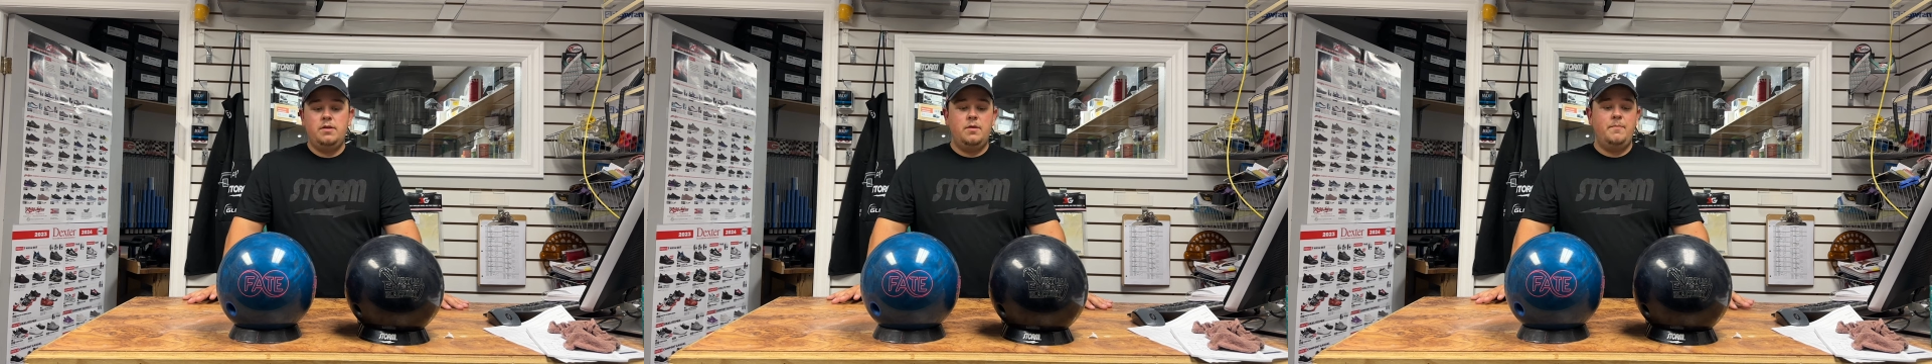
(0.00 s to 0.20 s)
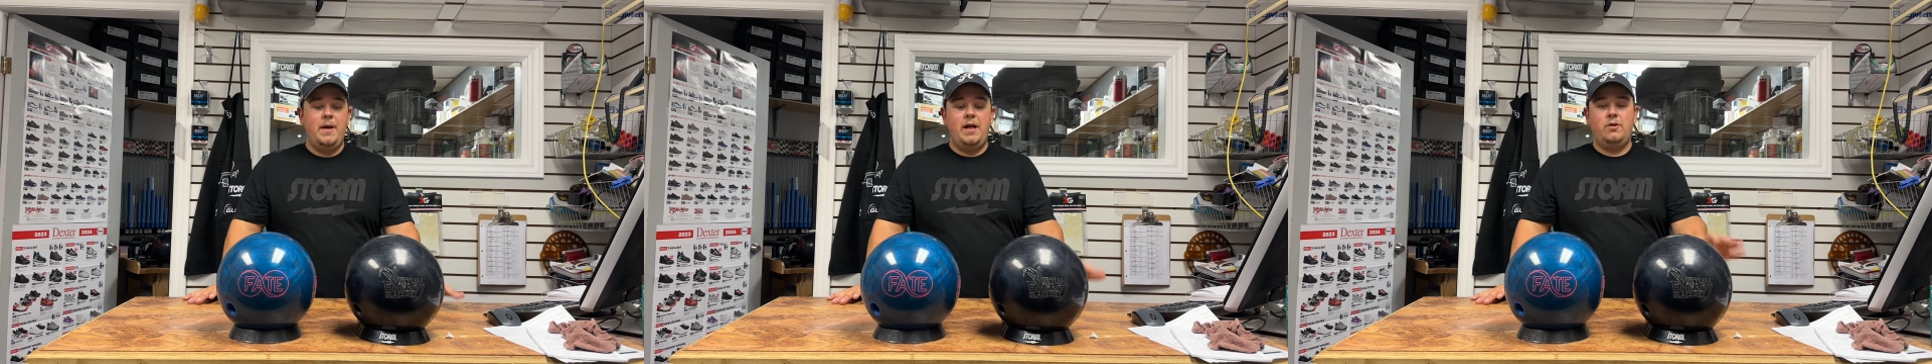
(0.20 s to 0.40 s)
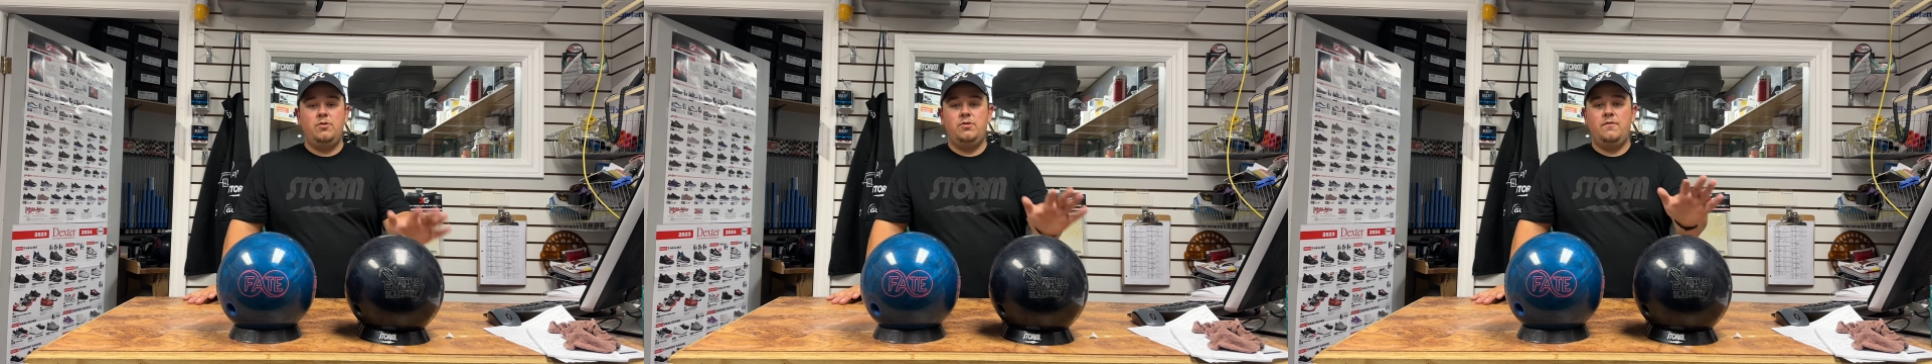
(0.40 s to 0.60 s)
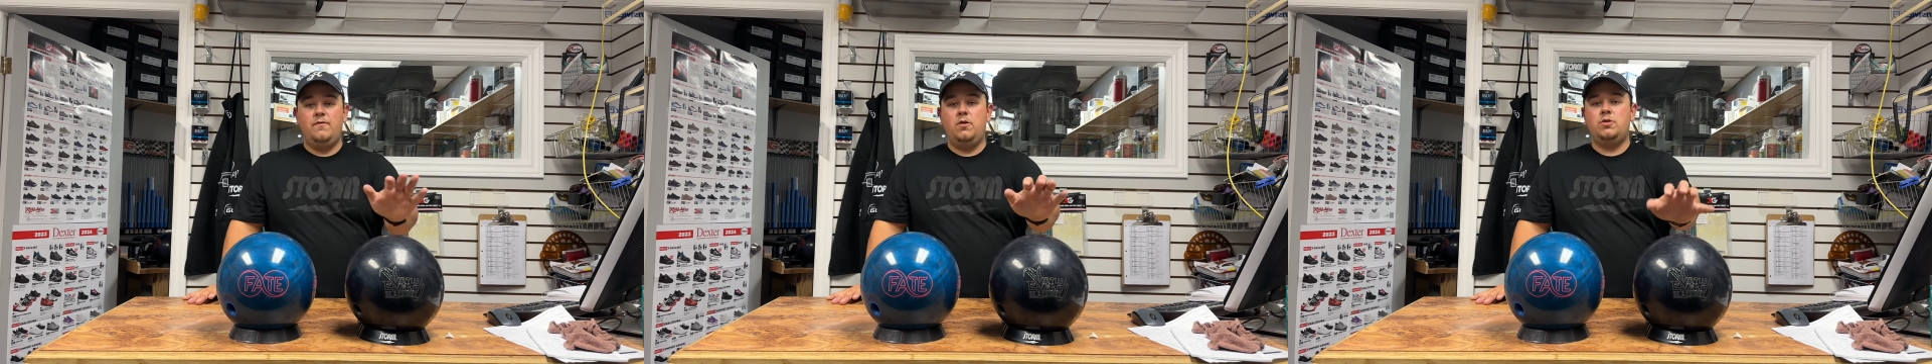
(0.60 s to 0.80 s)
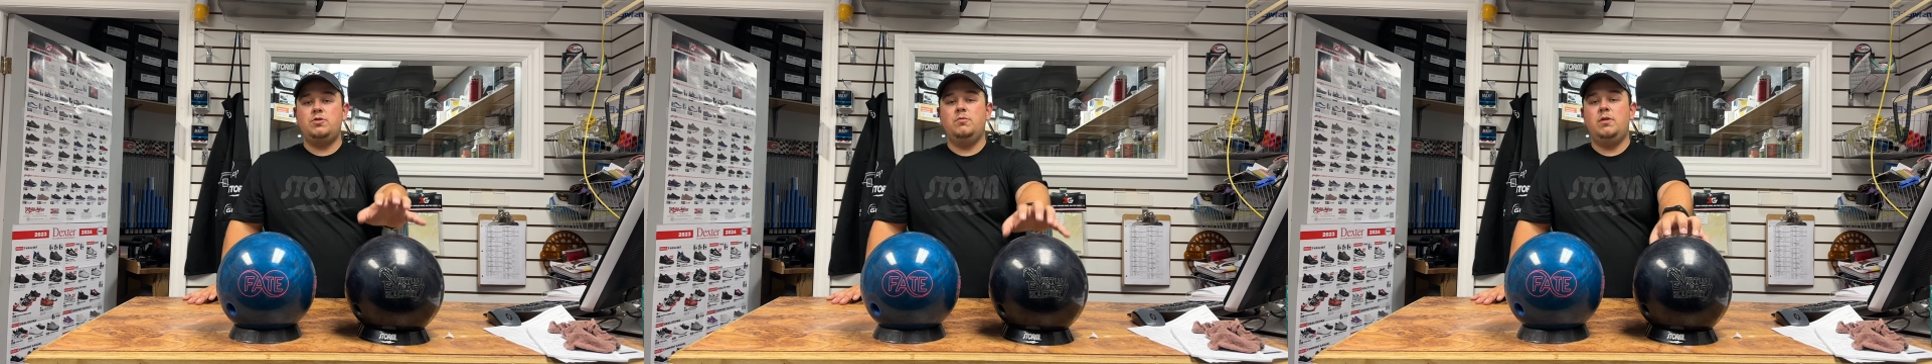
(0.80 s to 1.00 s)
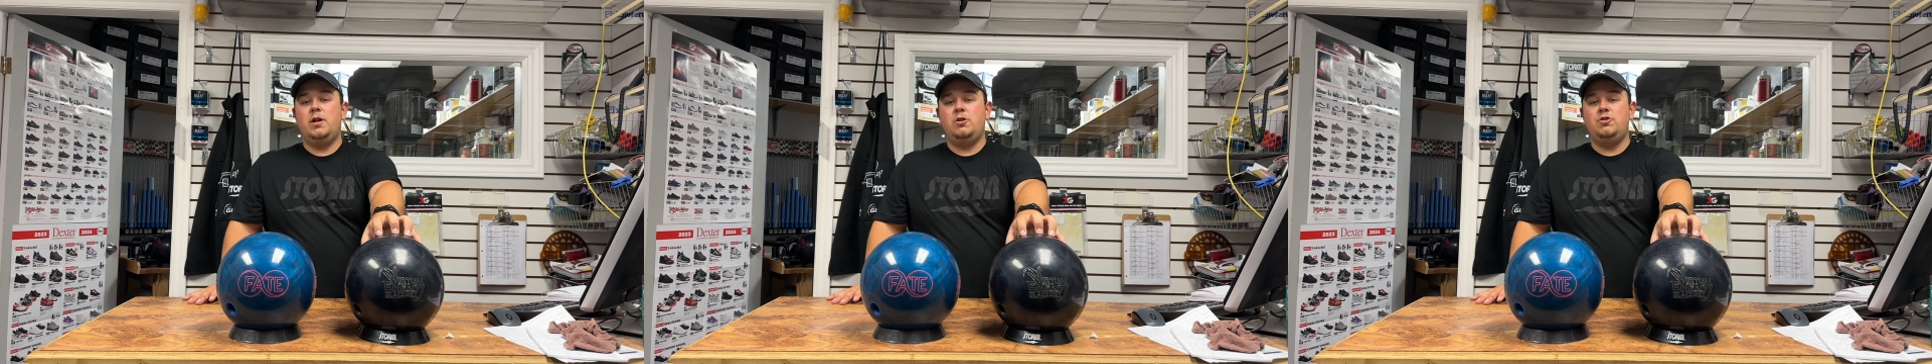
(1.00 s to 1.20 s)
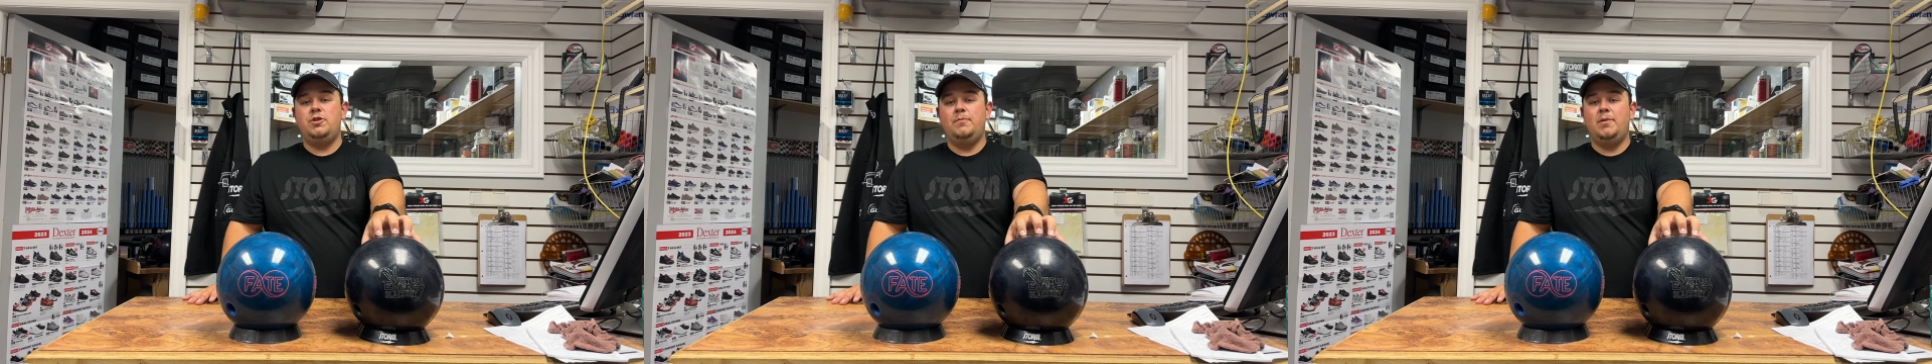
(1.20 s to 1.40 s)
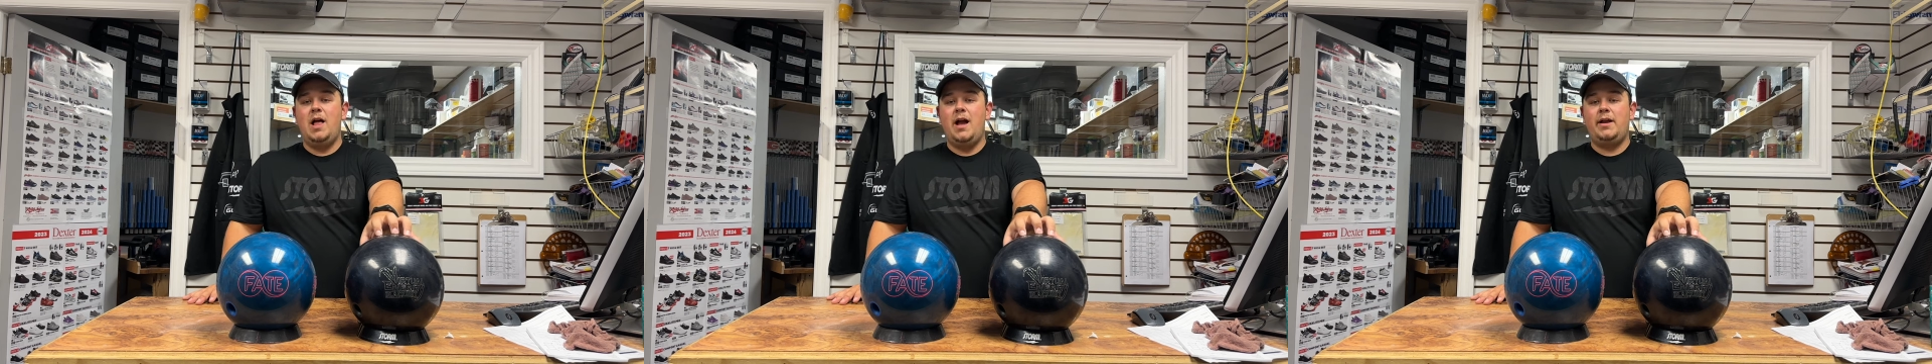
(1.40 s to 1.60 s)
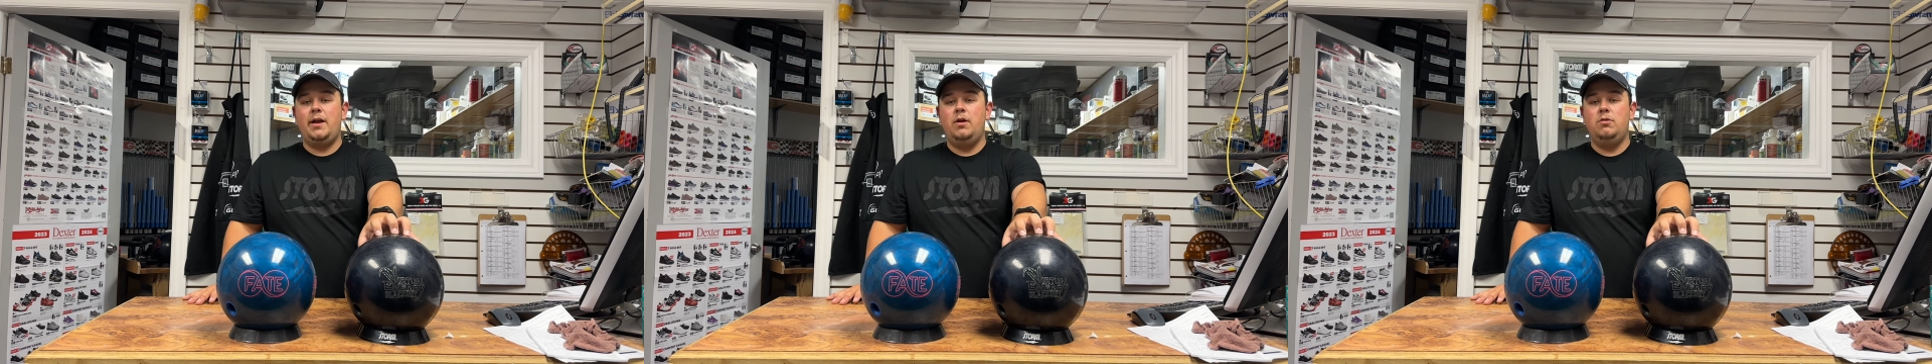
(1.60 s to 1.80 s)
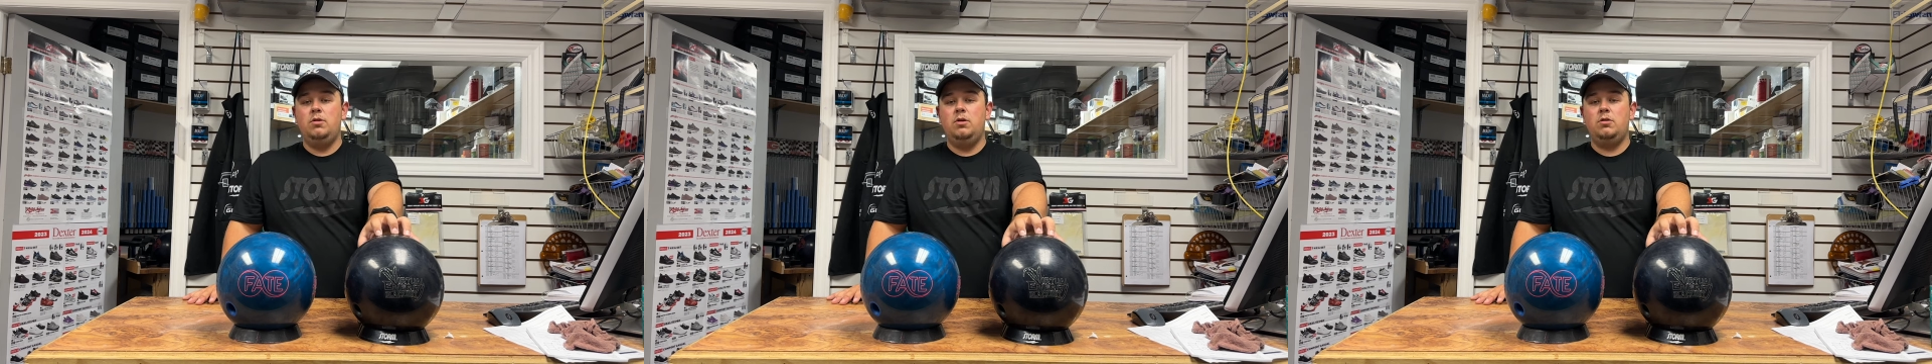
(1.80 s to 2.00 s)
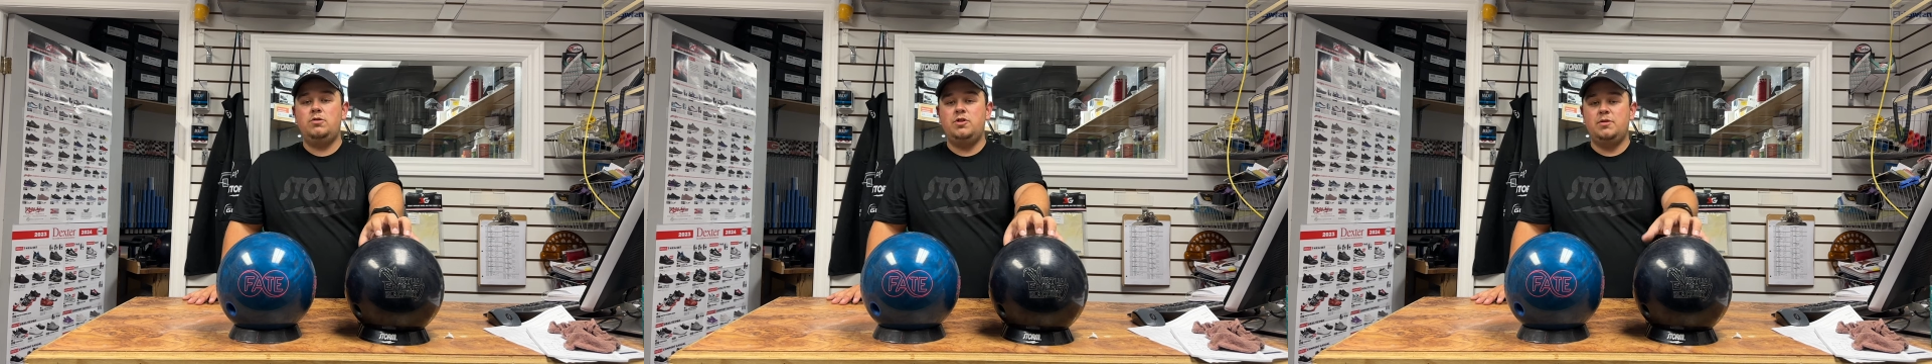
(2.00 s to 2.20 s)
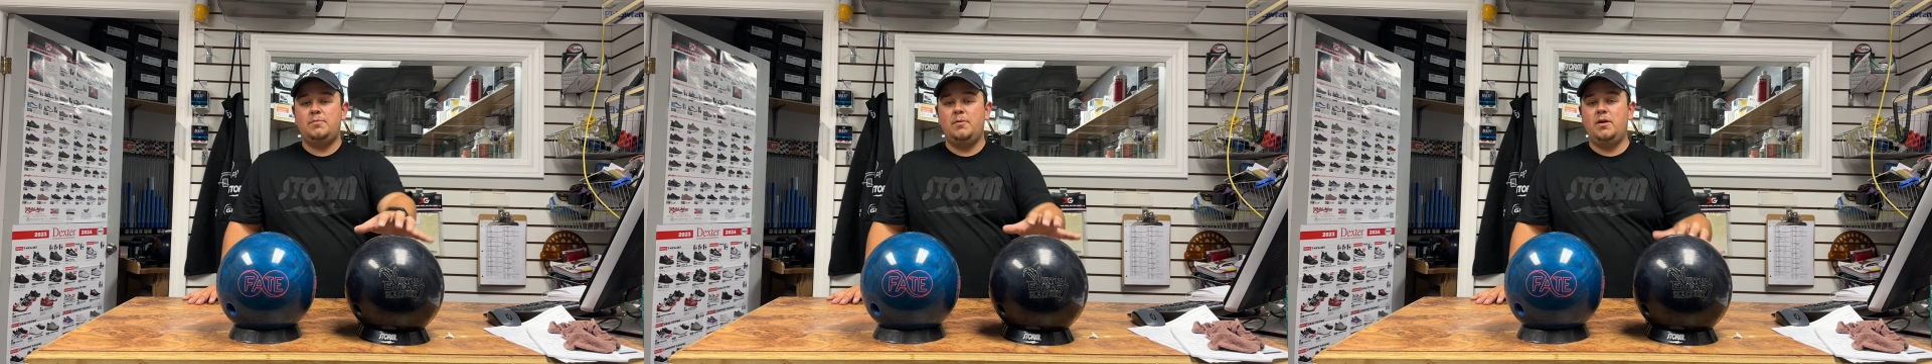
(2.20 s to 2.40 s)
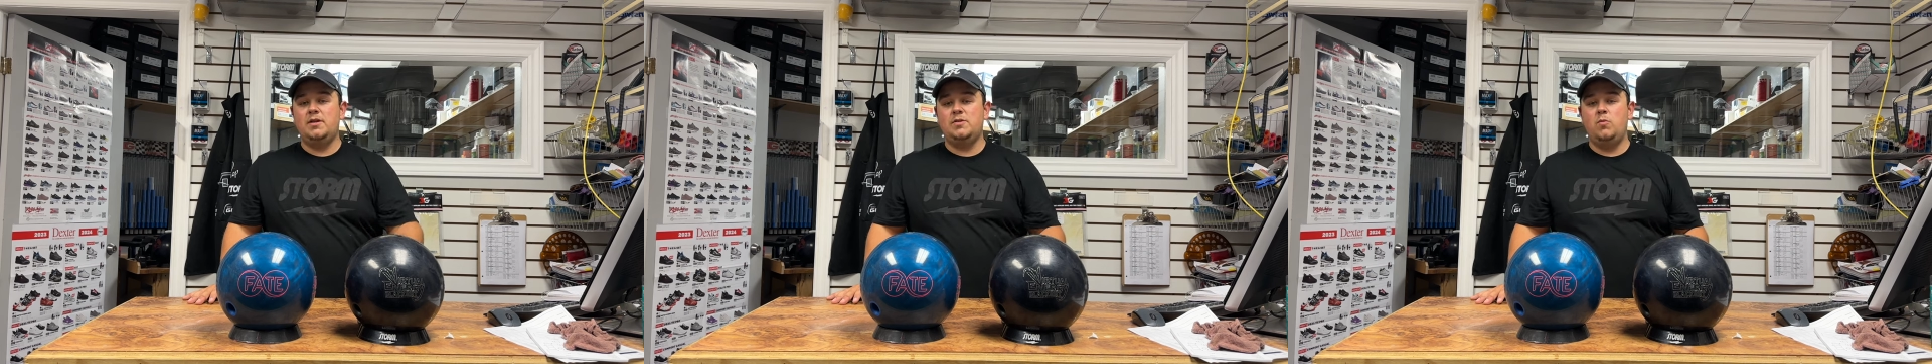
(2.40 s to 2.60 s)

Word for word: the better the virtual energy blackout looked just because I